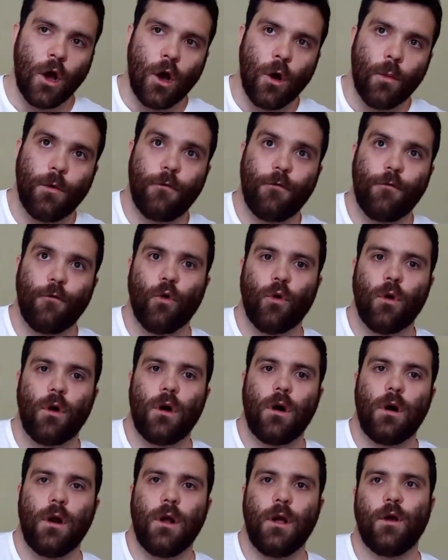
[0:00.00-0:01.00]

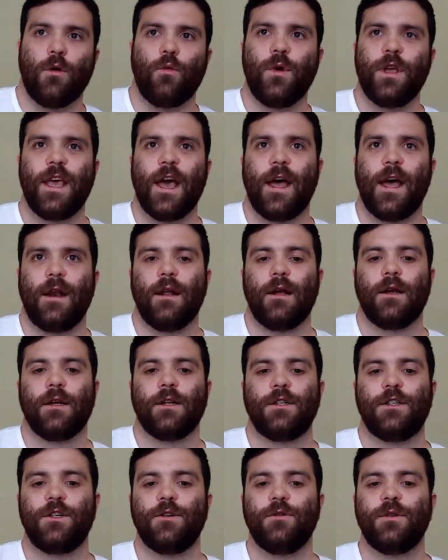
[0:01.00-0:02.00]
before we get
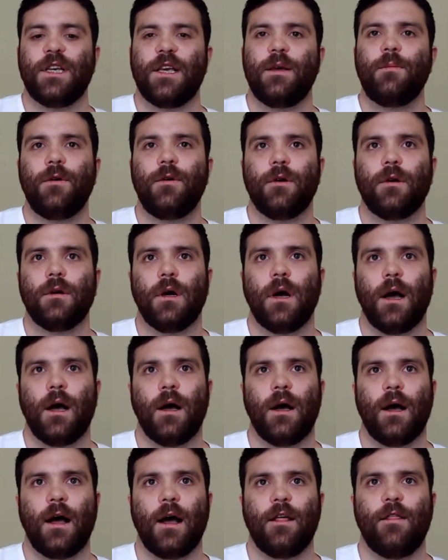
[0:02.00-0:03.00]
too deep,
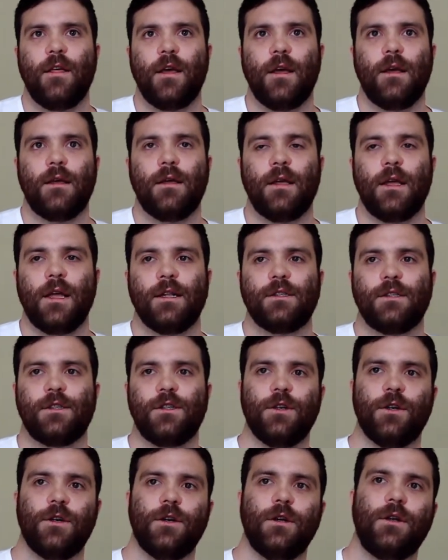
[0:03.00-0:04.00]
I think it's
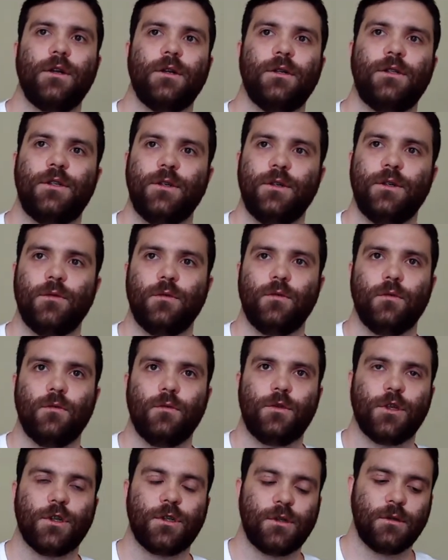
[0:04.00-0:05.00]
good to
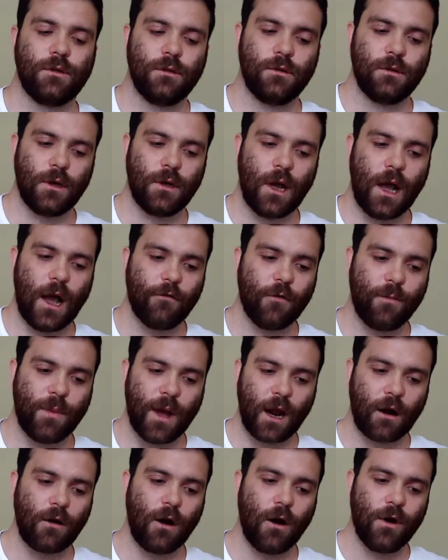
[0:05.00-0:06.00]
just have a
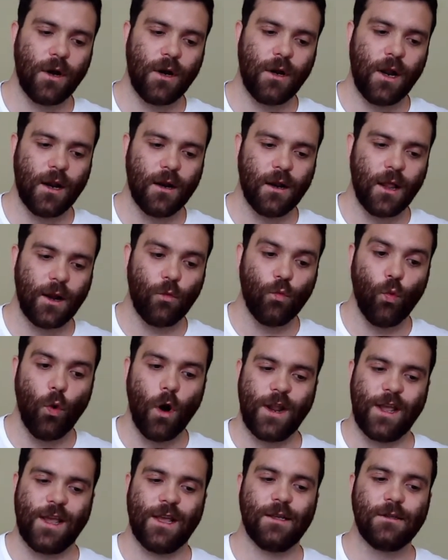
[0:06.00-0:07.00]
background in like
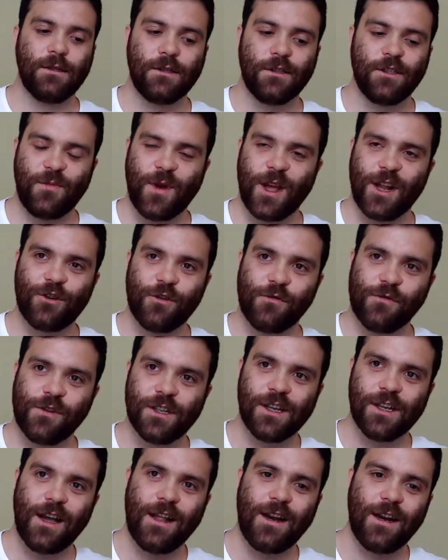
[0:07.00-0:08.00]
what is domain-driven
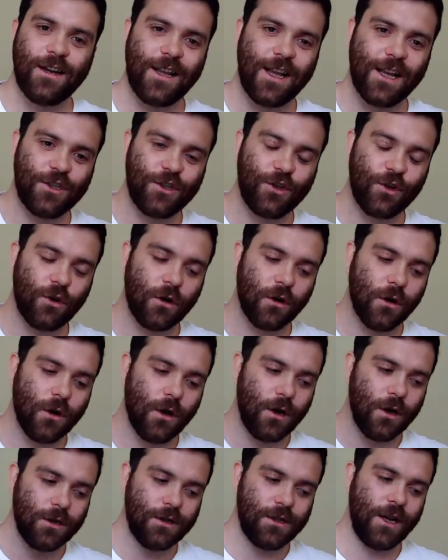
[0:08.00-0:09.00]
design, in case you're
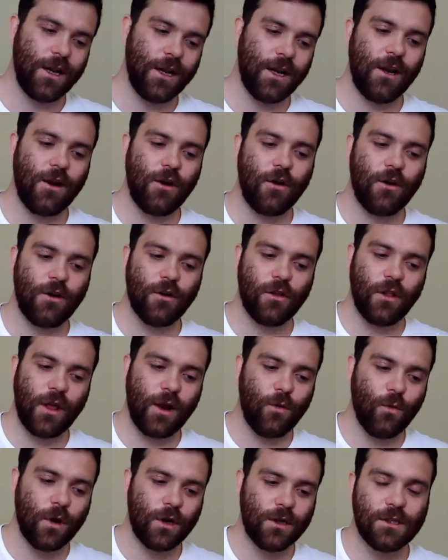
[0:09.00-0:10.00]
sitting here and you're
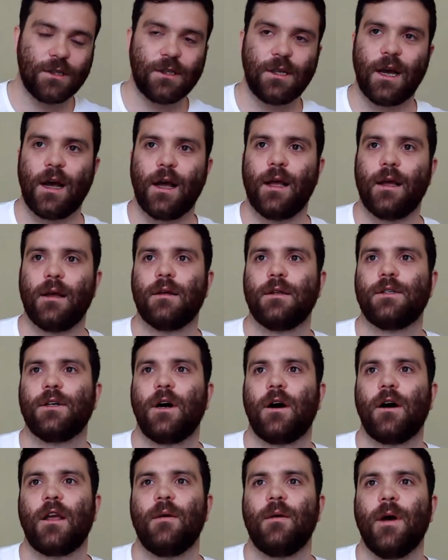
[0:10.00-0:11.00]
like, what is this guy
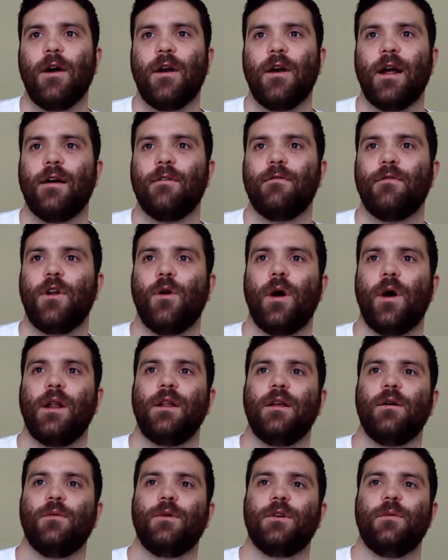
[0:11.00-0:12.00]
talking about? I have no
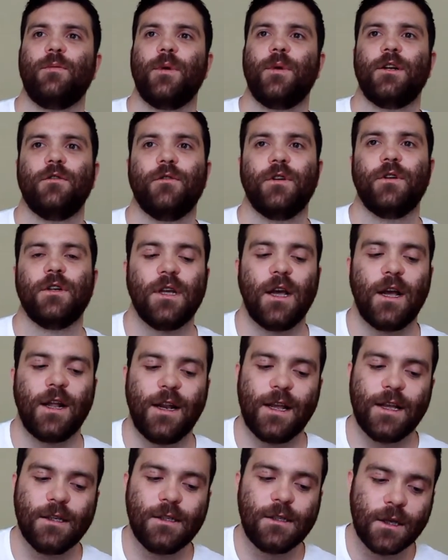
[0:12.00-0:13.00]
idea what domain-driven design
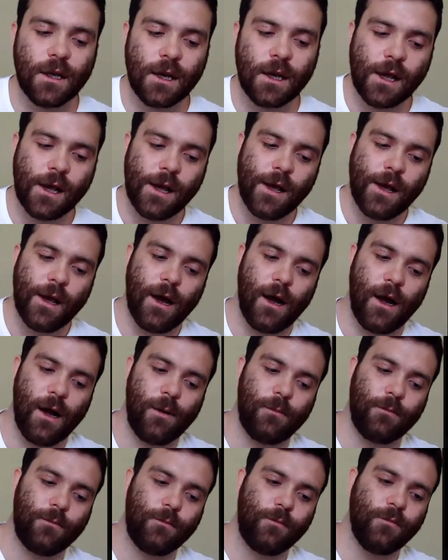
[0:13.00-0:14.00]
is.
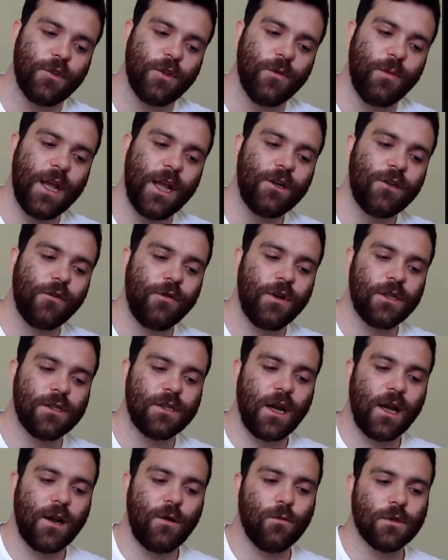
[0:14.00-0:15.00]
Domain-driven
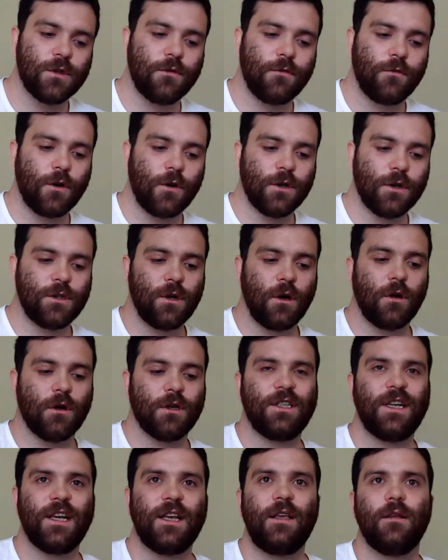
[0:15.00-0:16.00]
design was first
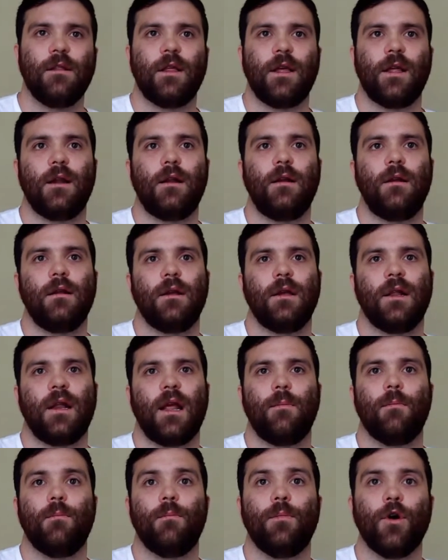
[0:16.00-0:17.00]
articulated in
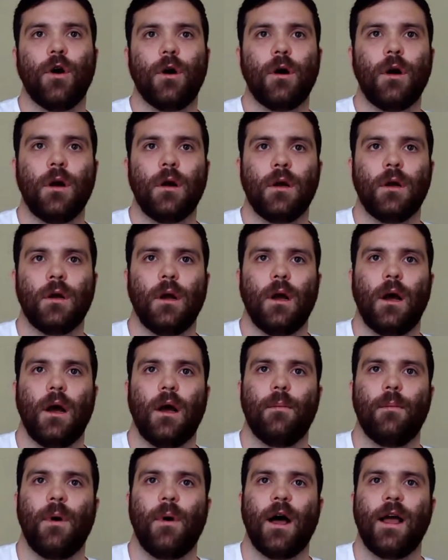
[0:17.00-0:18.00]
a book
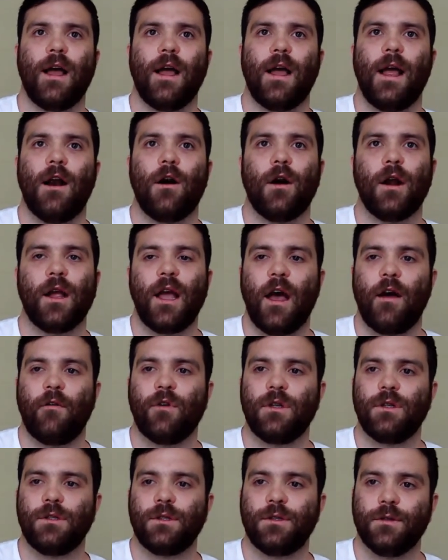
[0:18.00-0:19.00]
by Eric
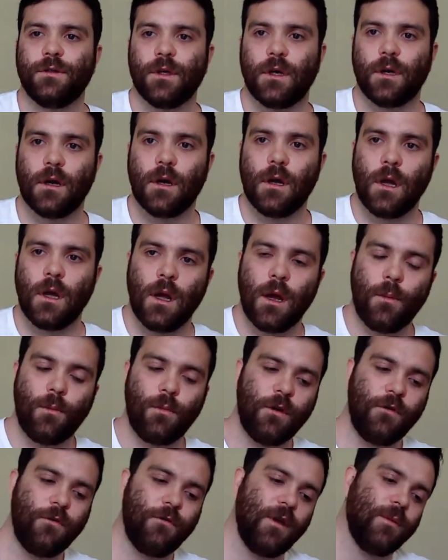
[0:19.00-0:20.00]
Evans, who's a
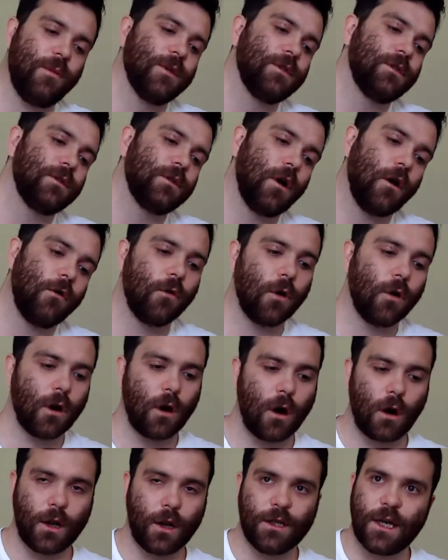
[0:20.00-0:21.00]
pretty famous software
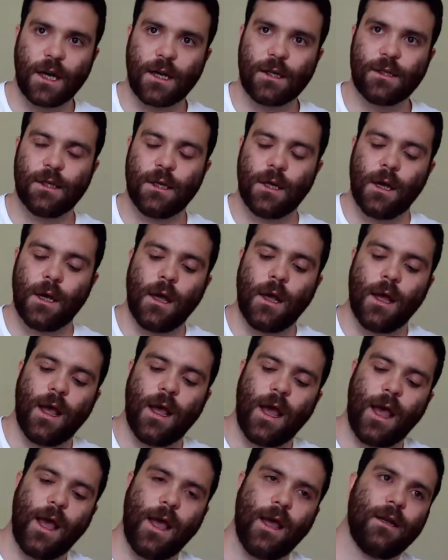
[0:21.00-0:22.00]
architect.
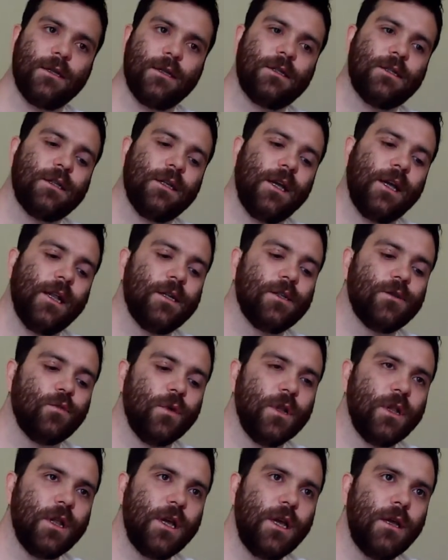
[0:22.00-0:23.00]
And it is
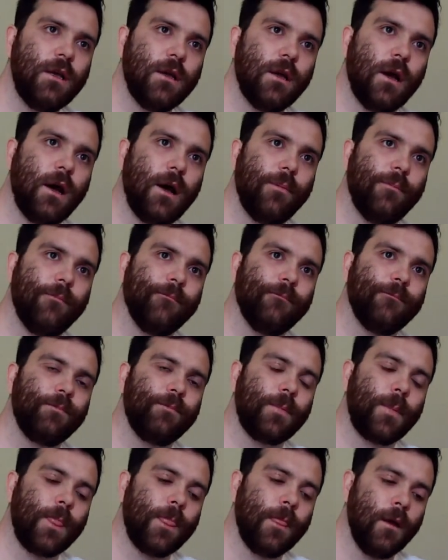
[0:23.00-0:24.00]
really,
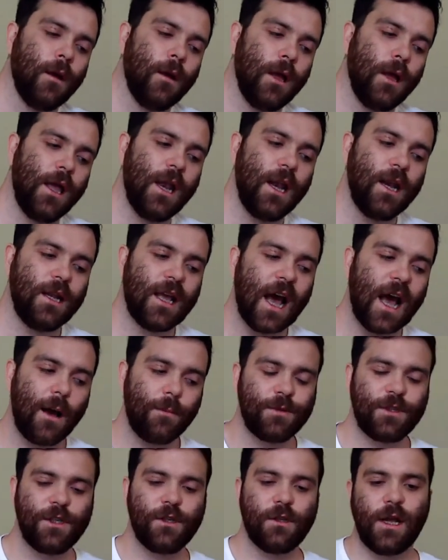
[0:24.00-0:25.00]
it
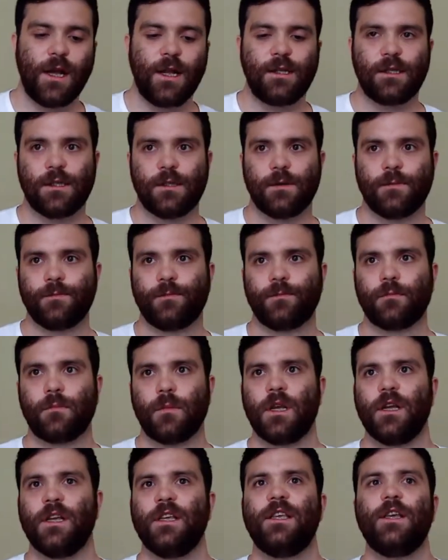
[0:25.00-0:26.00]
encapsulates
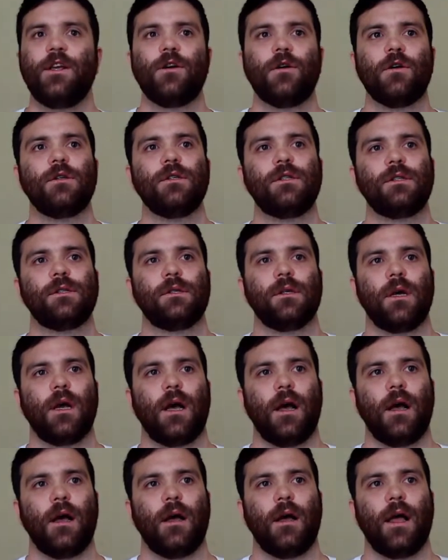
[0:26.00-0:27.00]
years
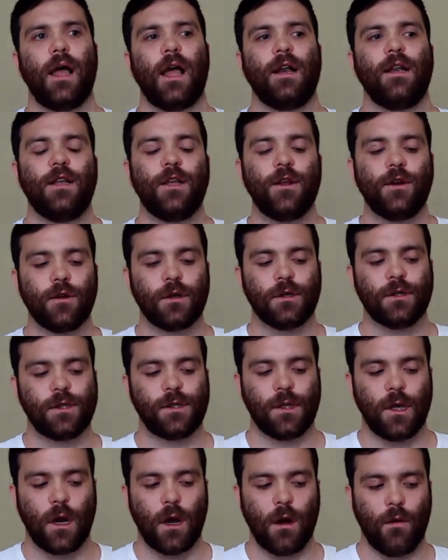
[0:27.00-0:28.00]
and
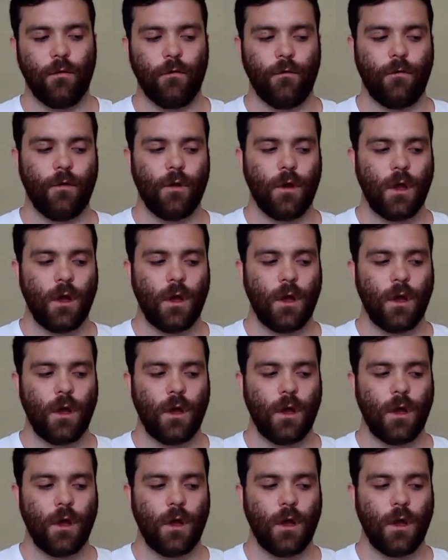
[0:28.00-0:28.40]
years of